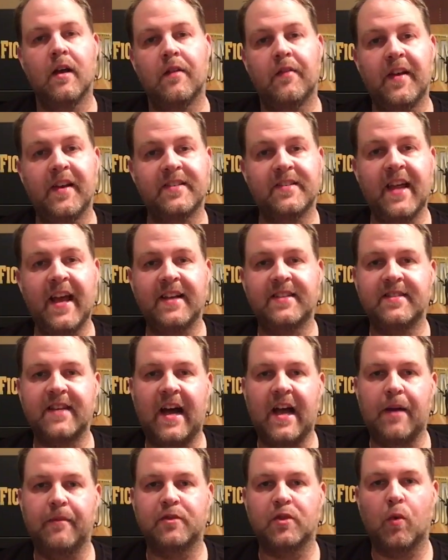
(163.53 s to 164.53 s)
These next
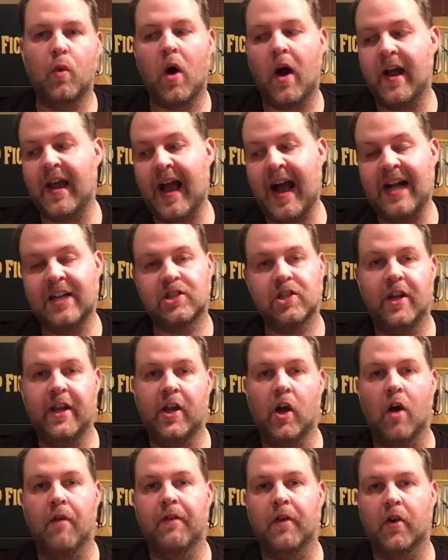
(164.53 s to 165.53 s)
items are what I actually
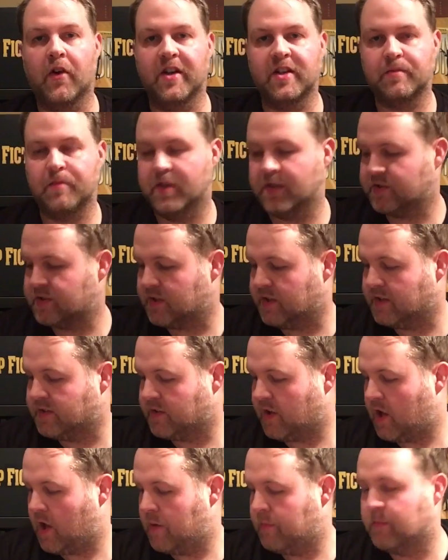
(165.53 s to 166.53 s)
got for Christmas as
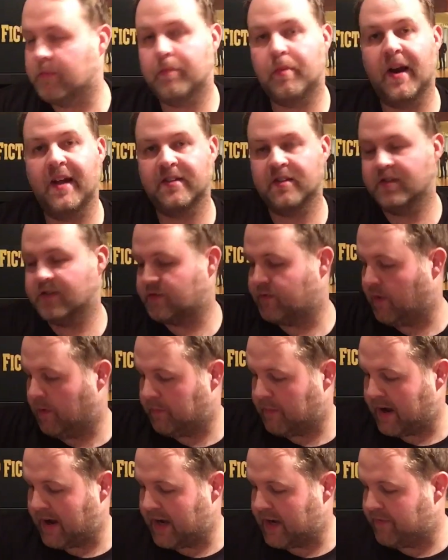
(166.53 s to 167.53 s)
um, presents
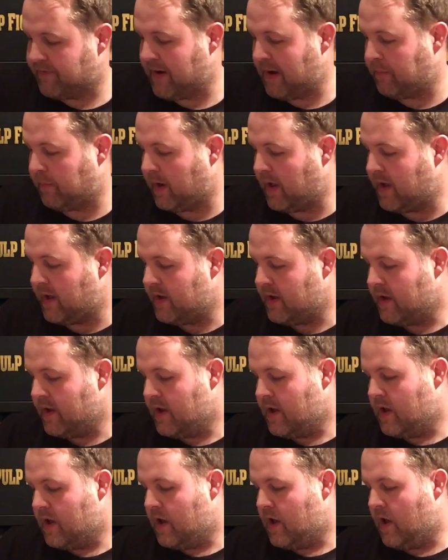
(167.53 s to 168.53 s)
from my family.
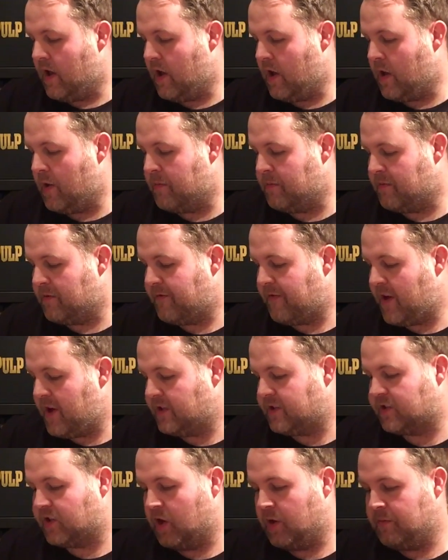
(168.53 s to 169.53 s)
Um,
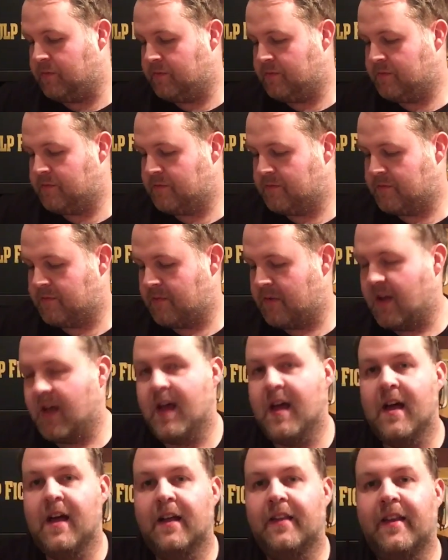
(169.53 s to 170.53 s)
first up,
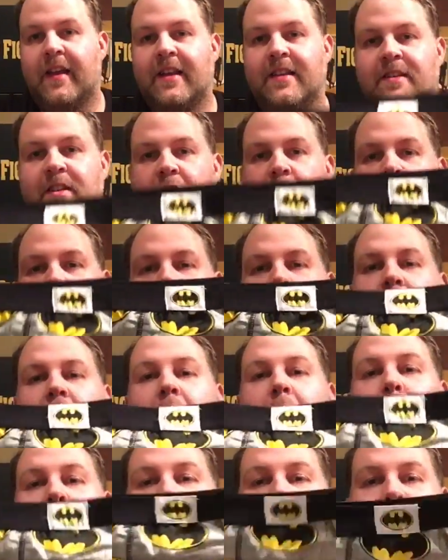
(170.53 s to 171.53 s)
these cool
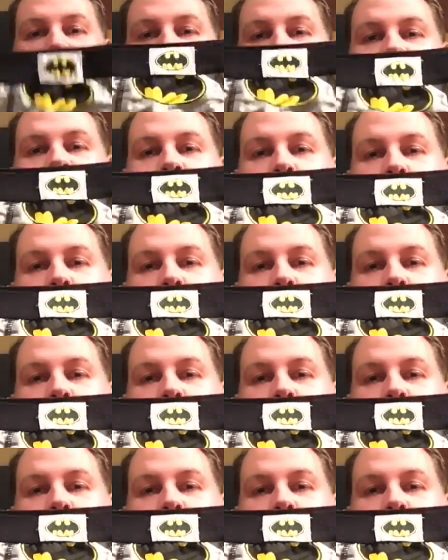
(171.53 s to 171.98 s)
Batman